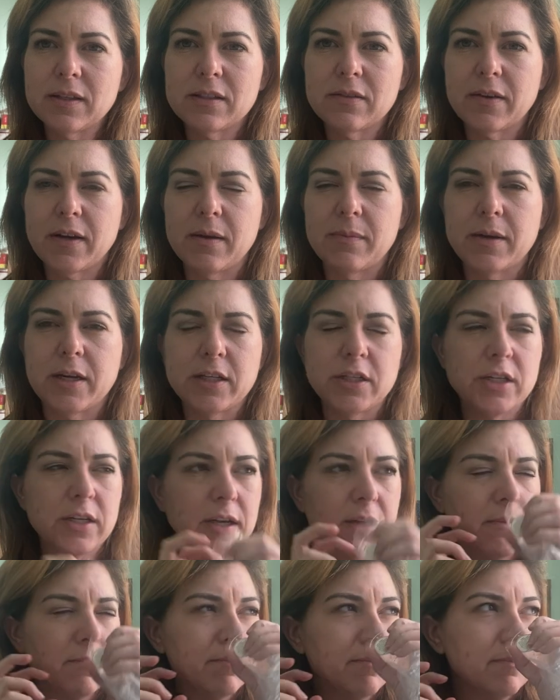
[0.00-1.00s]
this very much.
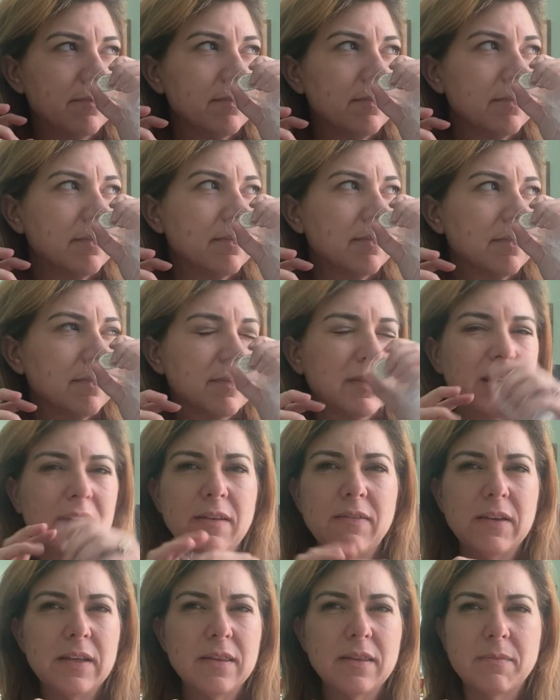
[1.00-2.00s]
Um,
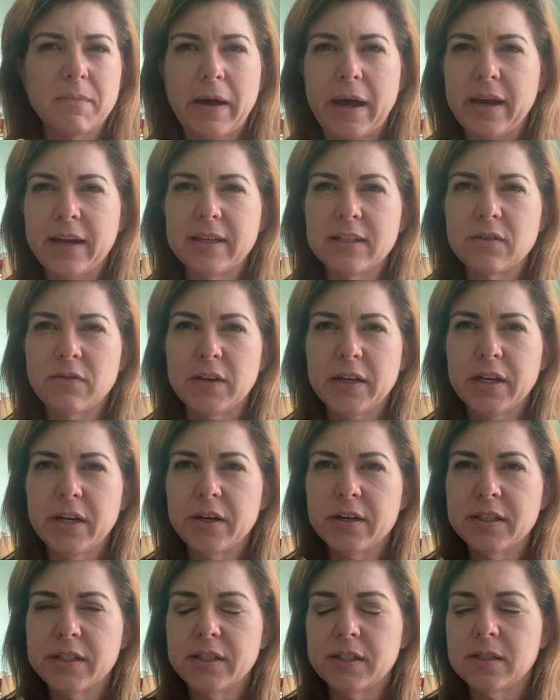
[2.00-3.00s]
even in the bag, it's very
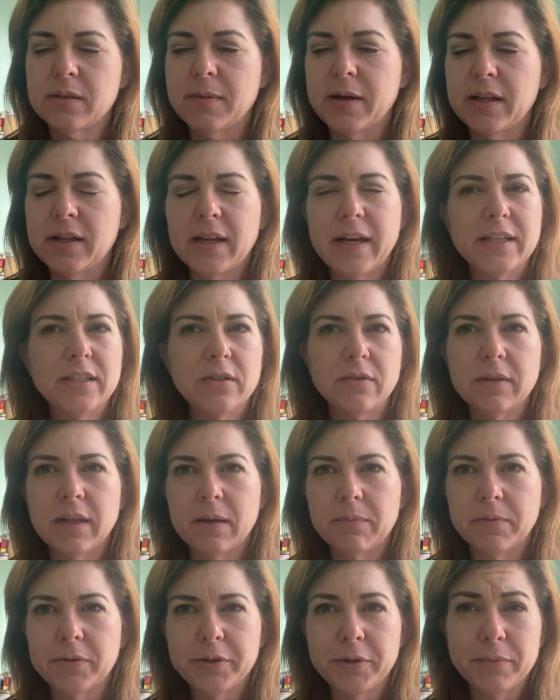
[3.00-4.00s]
hard to smell. I do
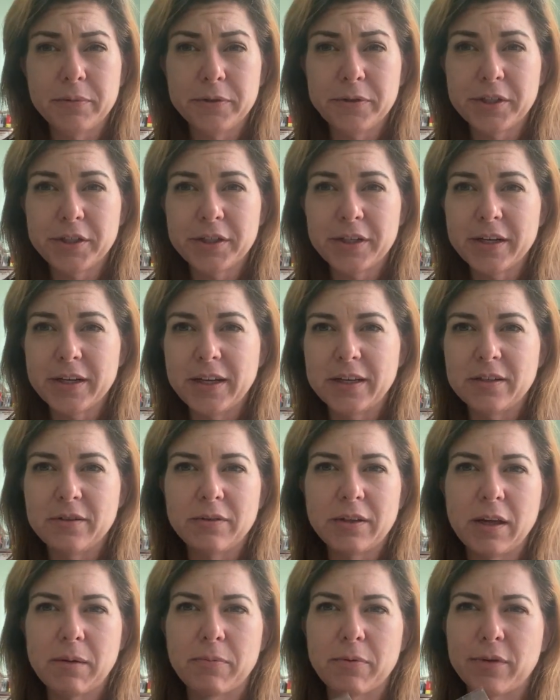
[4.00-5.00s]
like blue, blue sugar and I
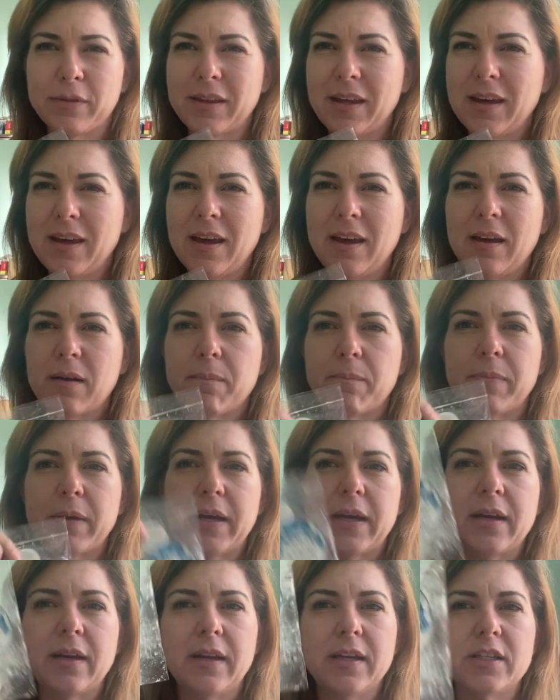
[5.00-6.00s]
do like birthday cake,
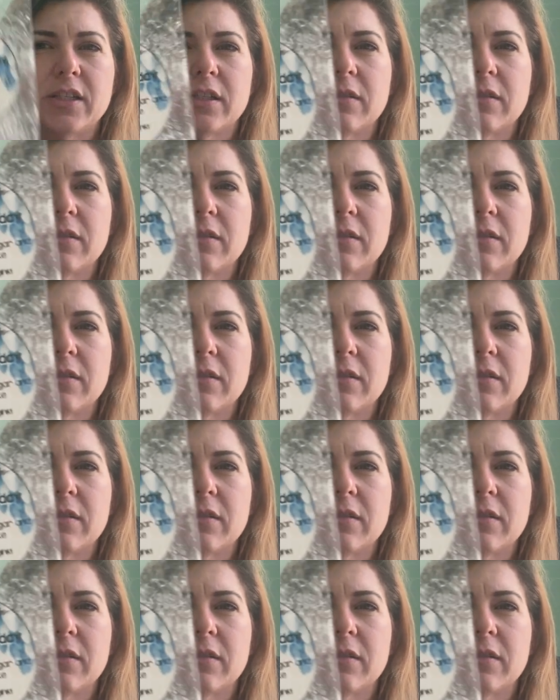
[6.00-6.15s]
but it